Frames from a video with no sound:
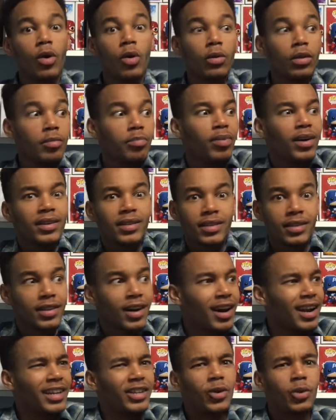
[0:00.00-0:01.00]
Oh, the bus is
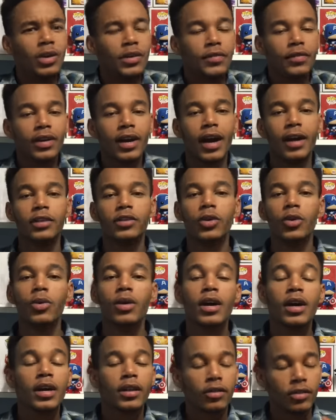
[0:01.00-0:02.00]
gone. I totally forgot. So
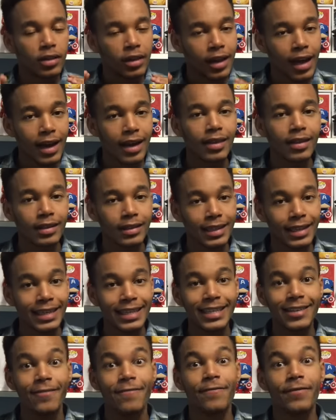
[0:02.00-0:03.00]
there's a lot of things they
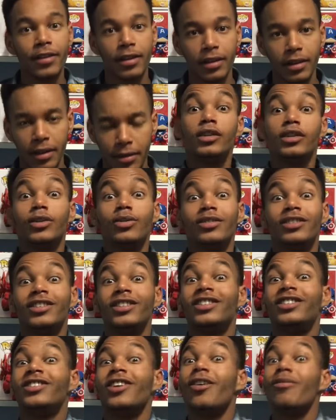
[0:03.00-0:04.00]
need to fill in. So
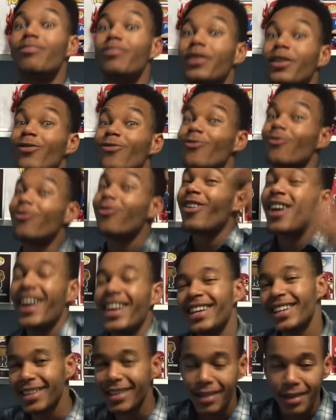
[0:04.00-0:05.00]
dumping
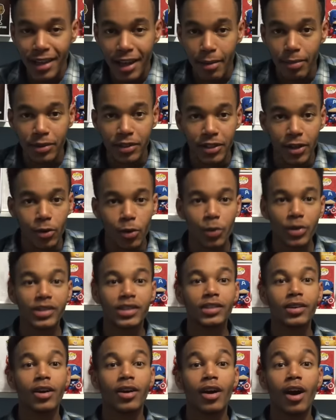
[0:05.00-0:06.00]
right into the episode, we
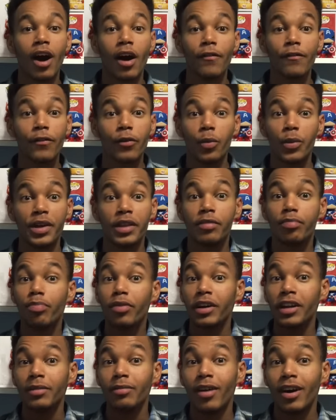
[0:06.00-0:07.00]
start off with
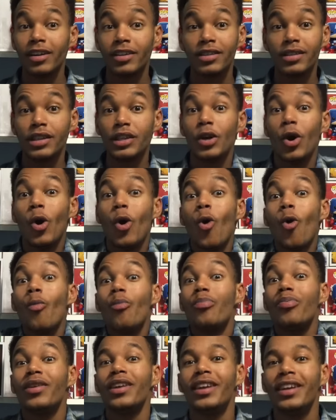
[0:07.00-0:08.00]
pretty much the
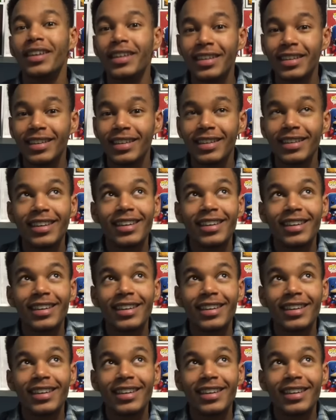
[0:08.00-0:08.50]
opening.